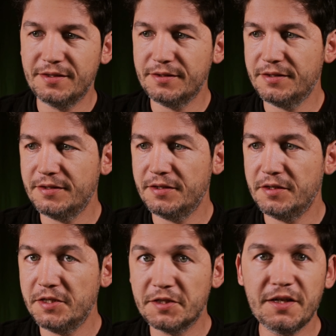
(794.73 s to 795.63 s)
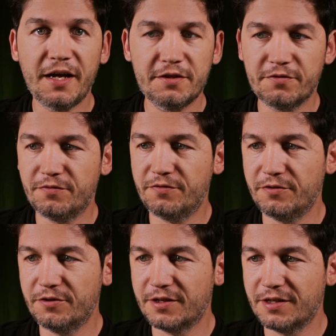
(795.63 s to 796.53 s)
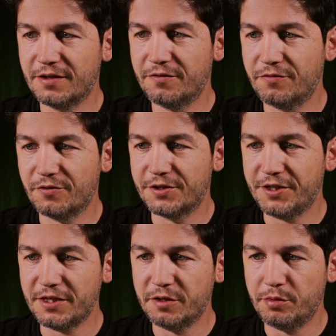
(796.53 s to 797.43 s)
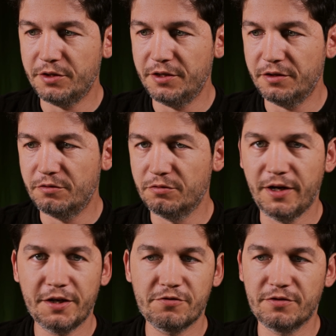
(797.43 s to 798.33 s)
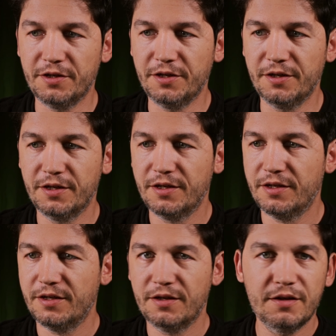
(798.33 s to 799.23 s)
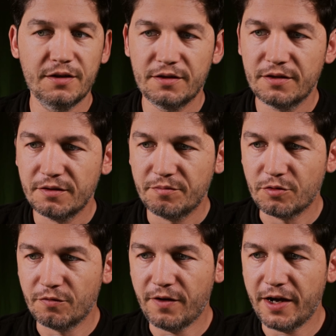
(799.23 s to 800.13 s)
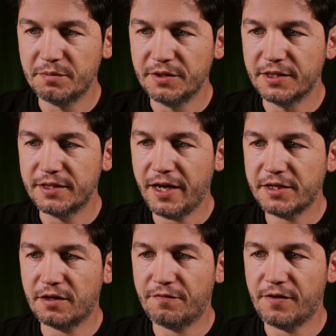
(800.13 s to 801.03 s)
it's nice for ChatGPT to actually provide me this extra